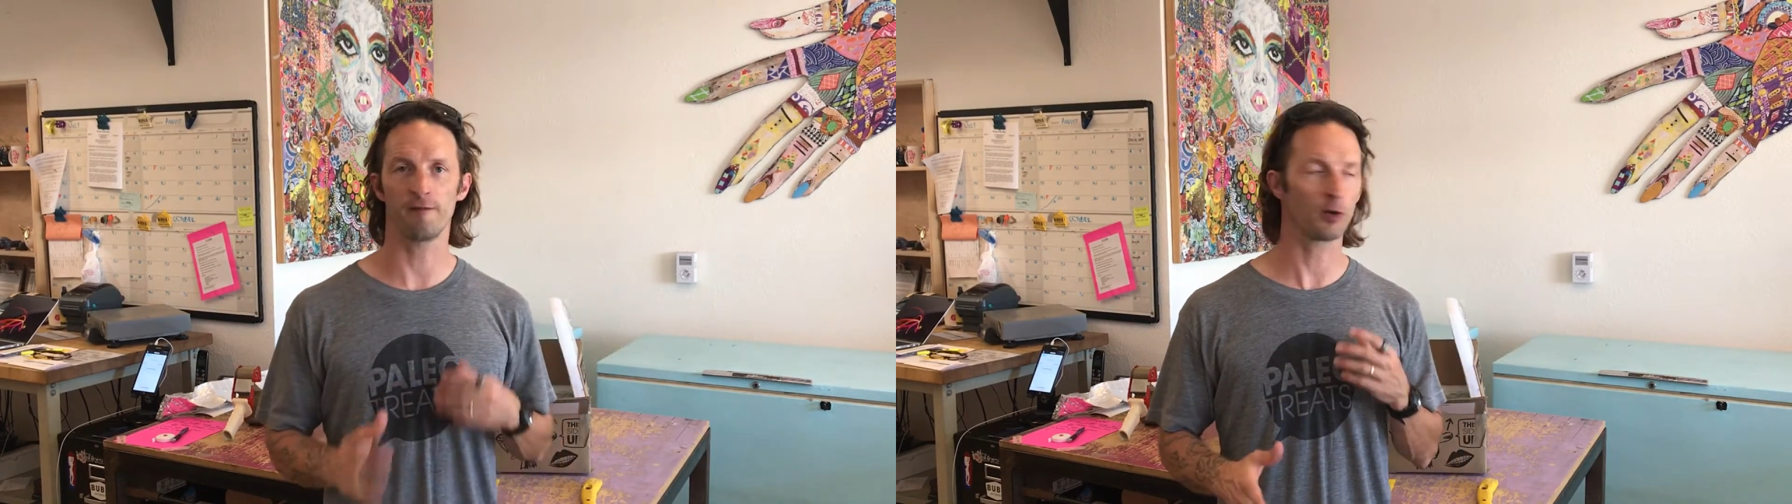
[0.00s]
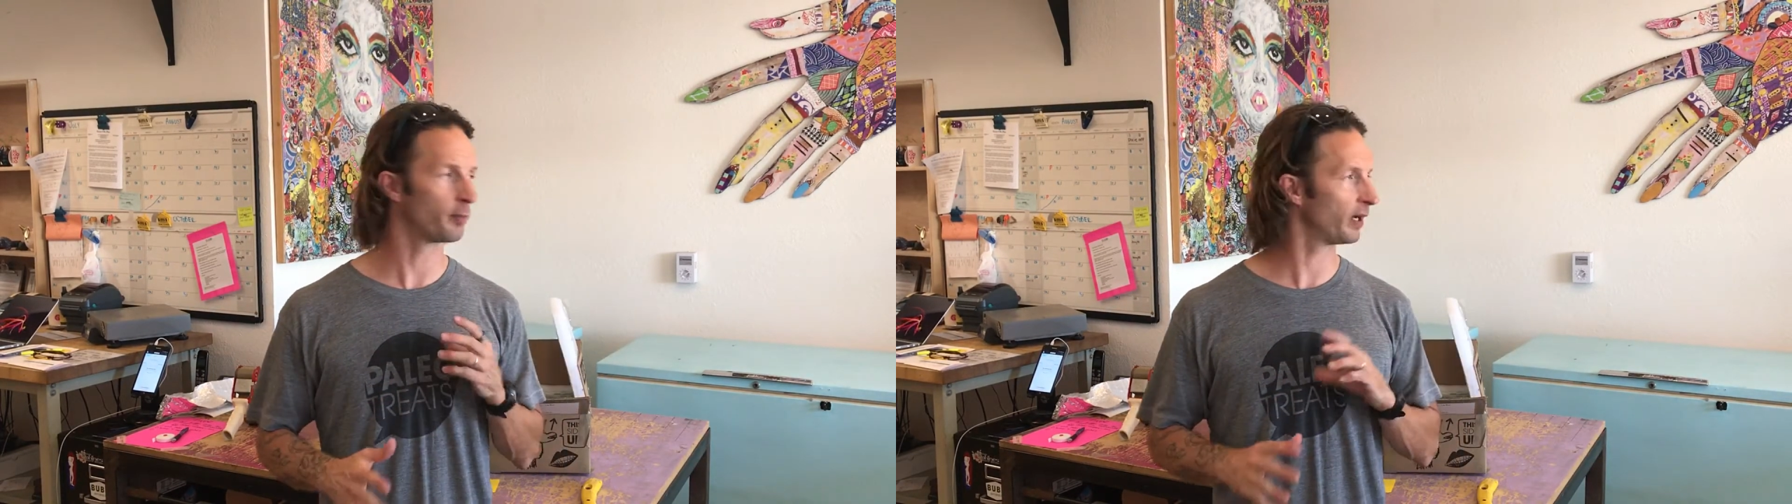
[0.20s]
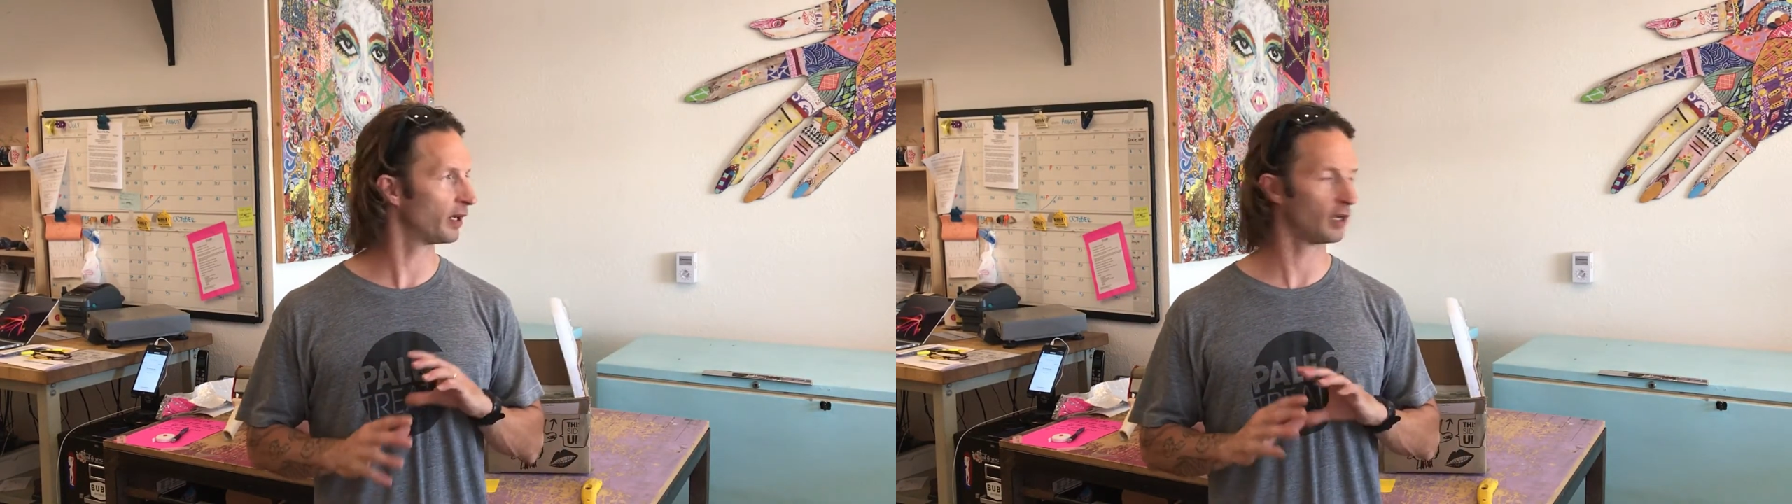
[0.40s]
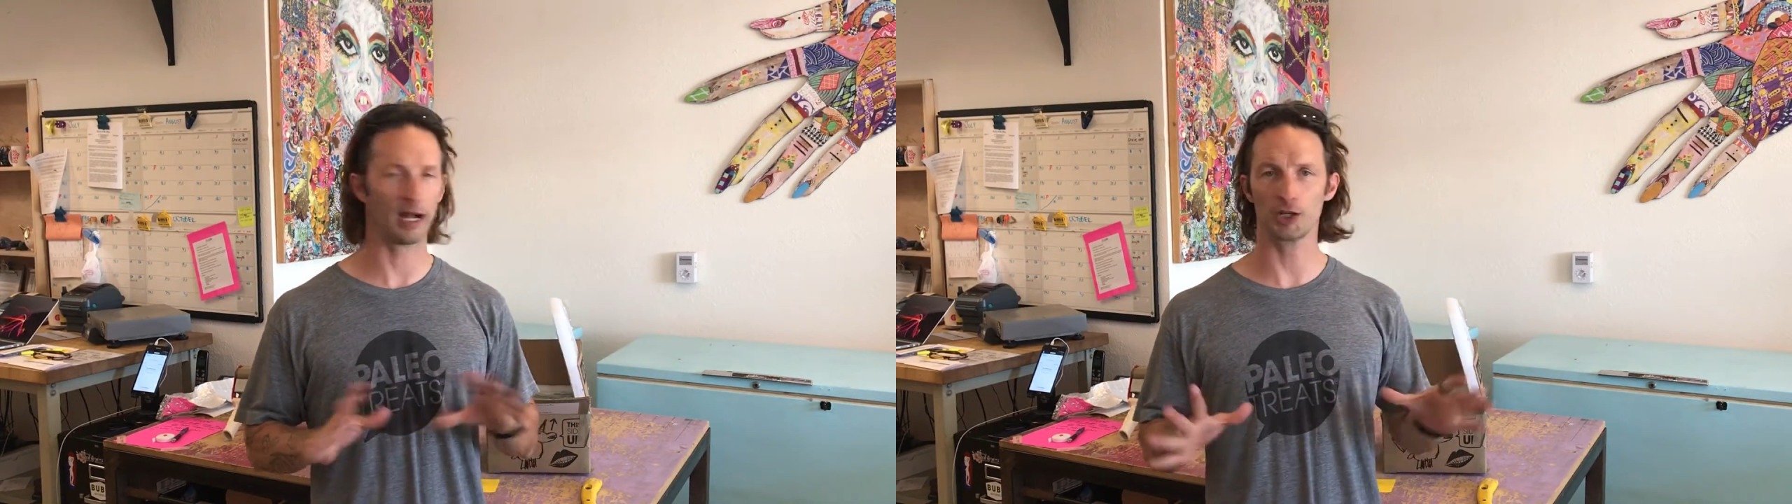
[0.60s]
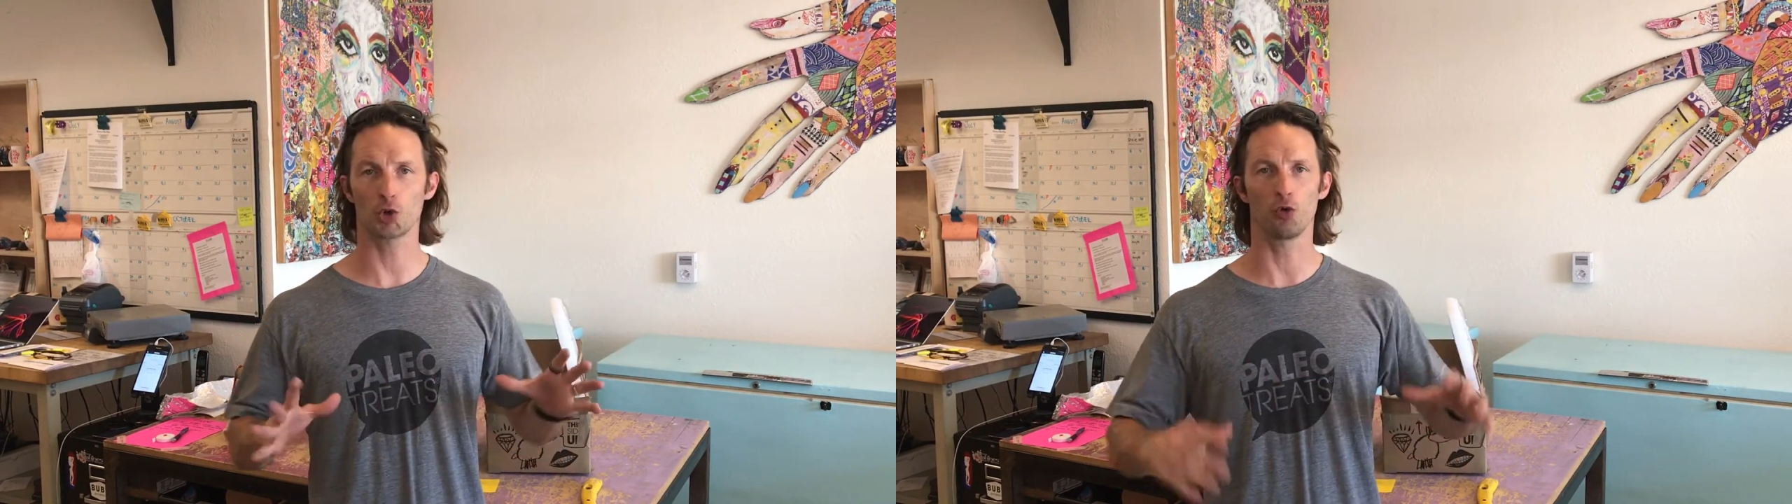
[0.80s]
with my
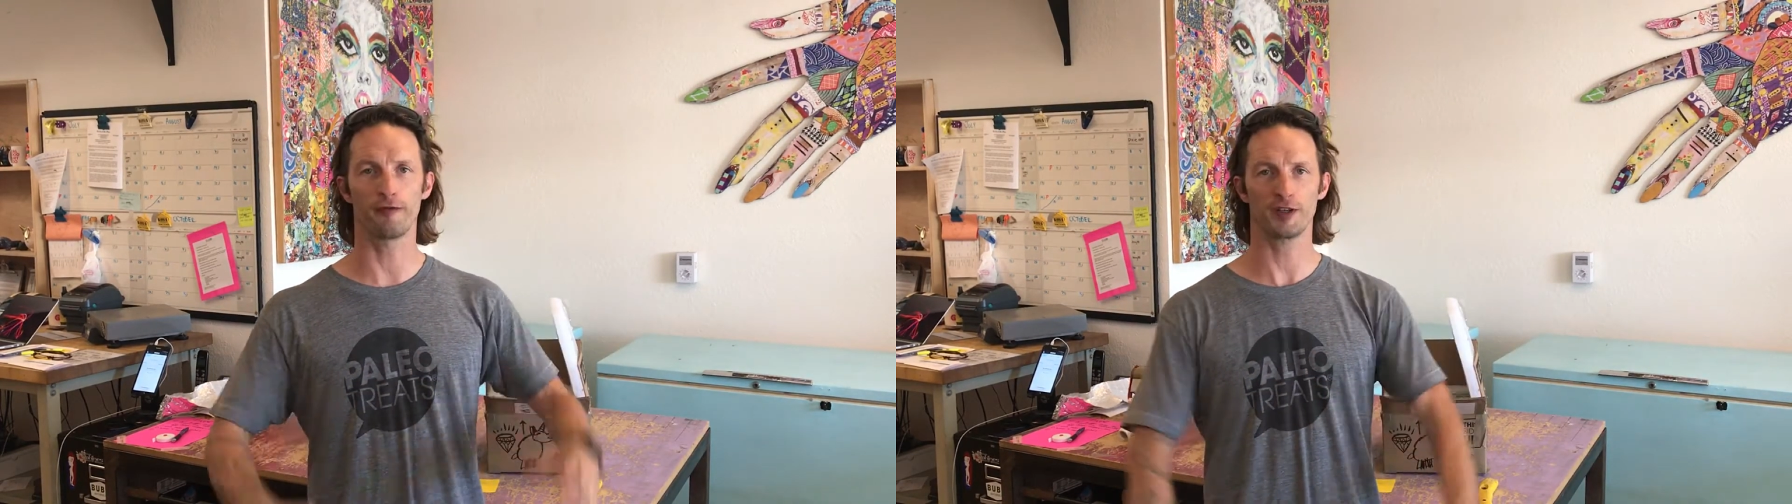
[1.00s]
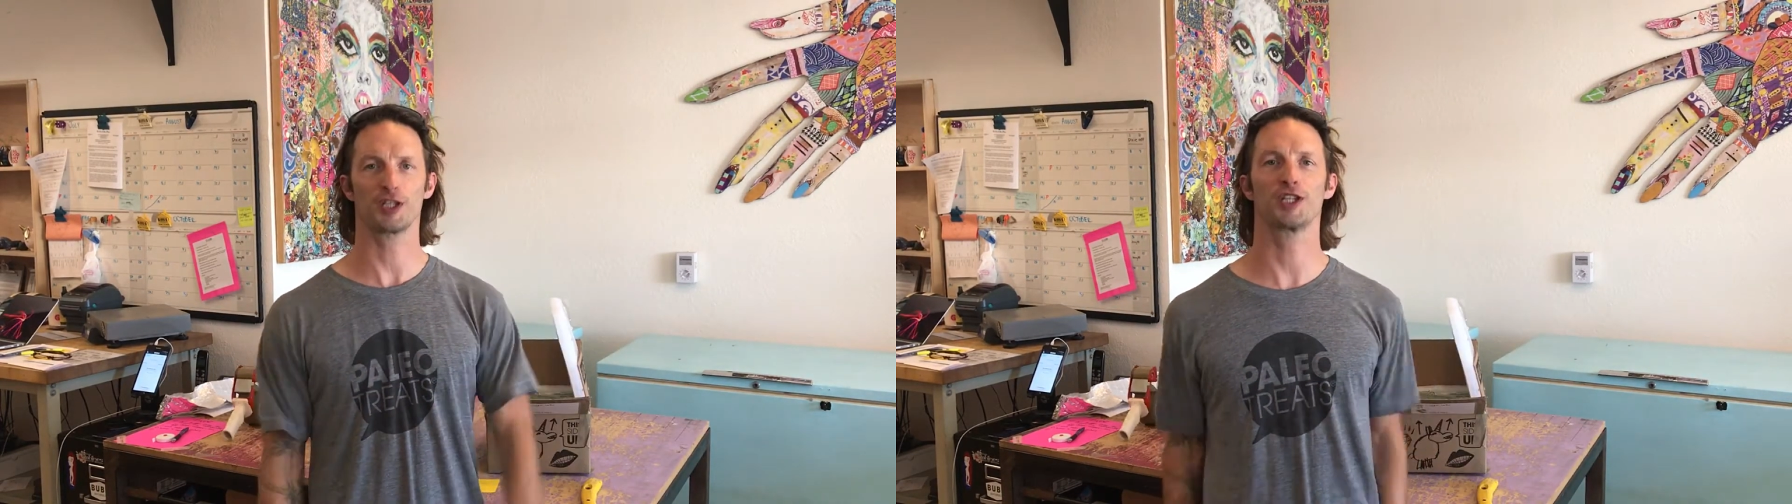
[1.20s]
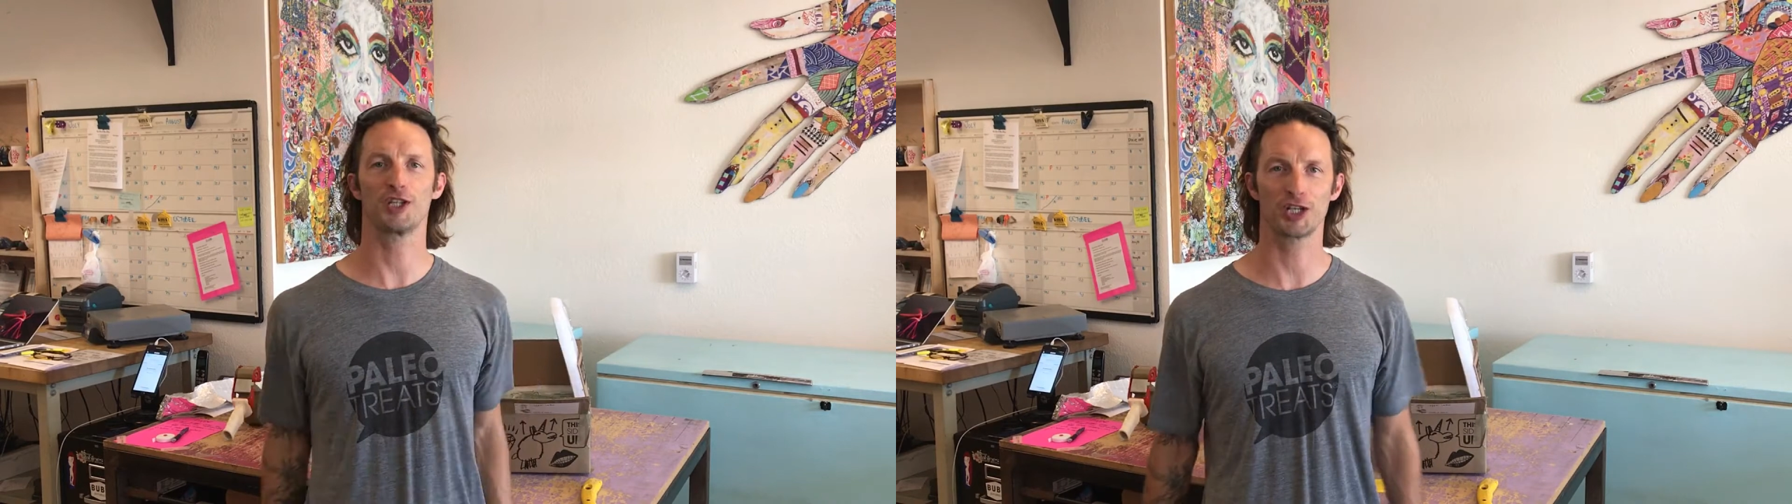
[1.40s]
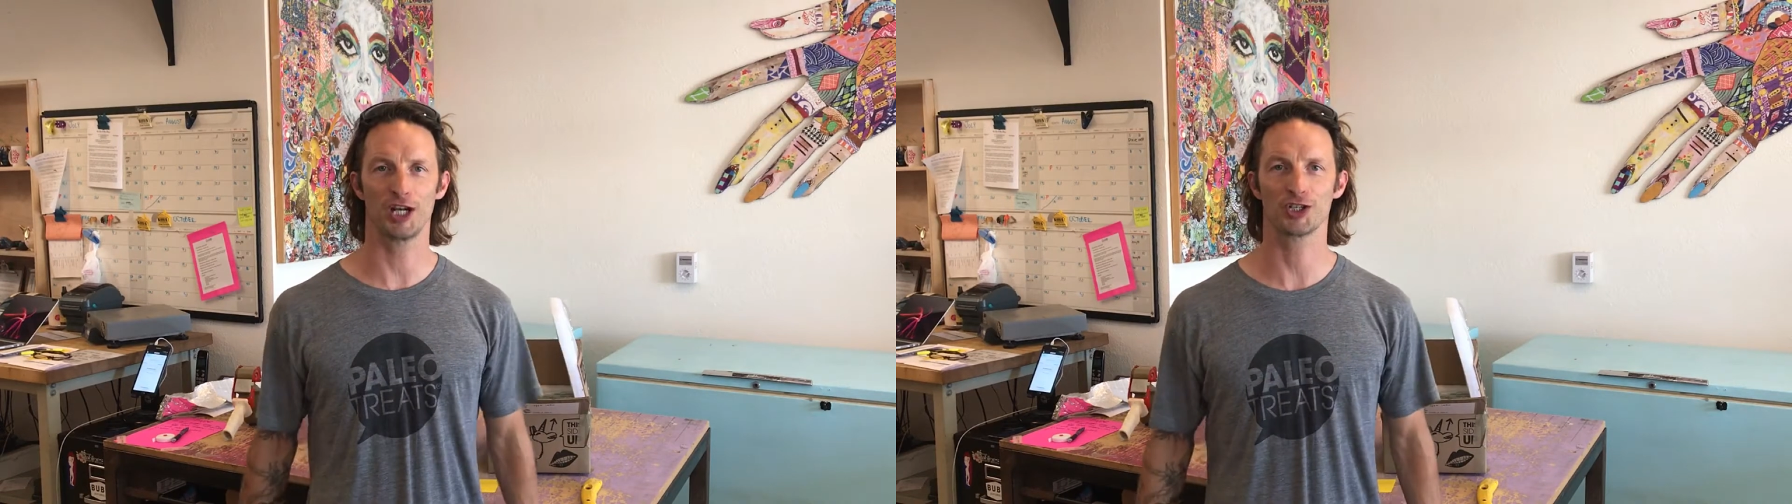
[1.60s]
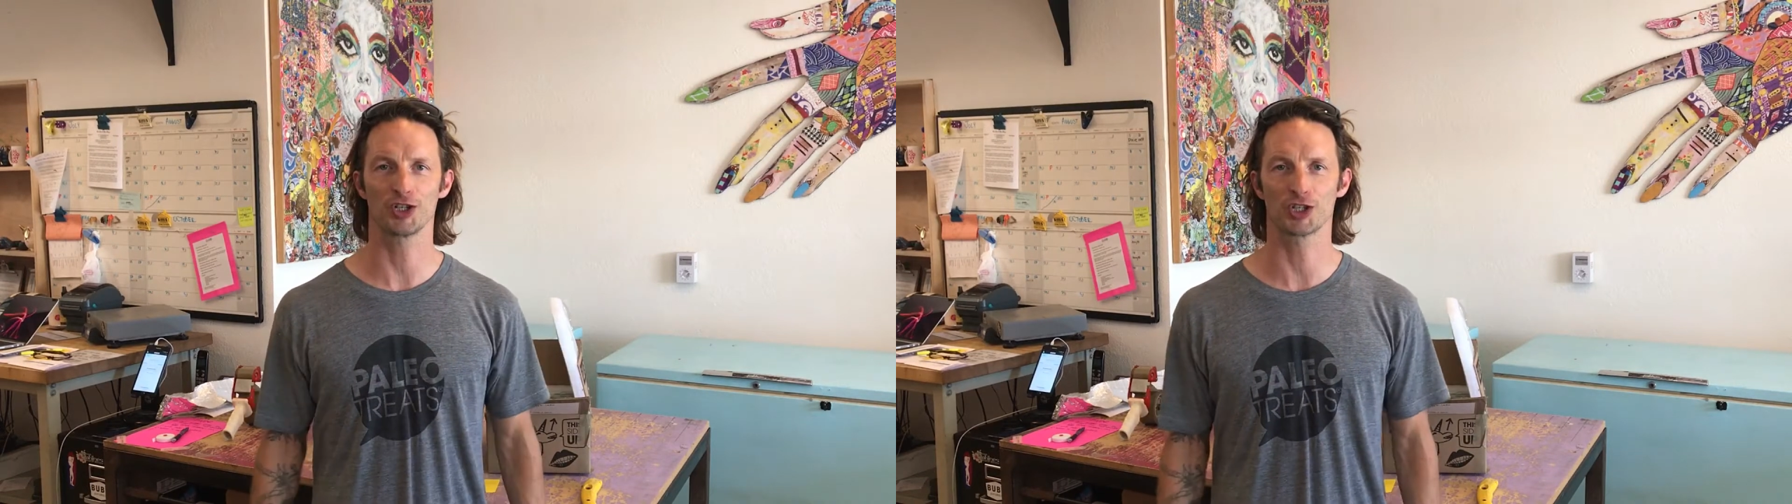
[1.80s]
high school physics education,